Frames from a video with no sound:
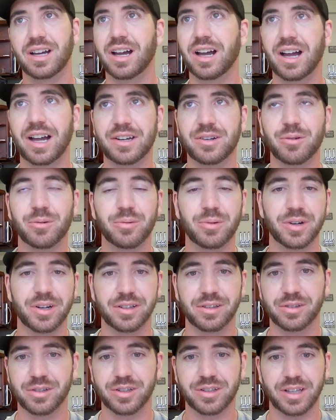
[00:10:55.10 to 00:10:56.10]
I don't want
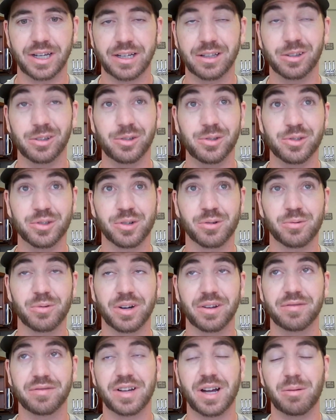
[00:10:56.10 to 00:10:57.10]
to look like a loser
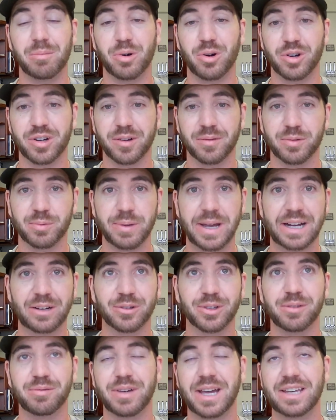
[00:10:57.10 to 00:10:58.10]
when a foul ball comes back
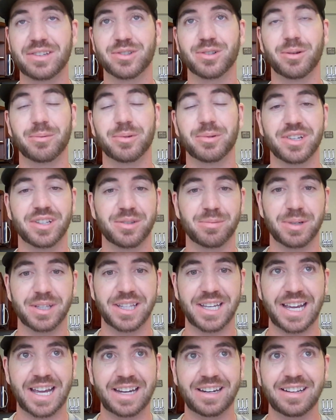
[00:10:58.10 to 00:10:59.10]
really fast and almost hits me in
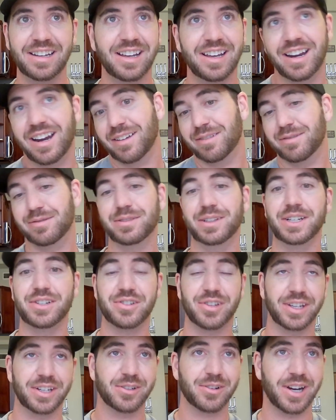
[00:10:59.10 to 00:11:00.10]
the head and I
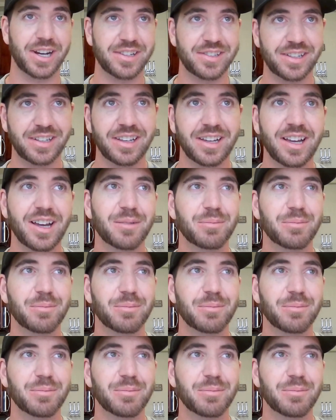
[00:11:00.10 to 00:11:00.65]
flinch like crazy.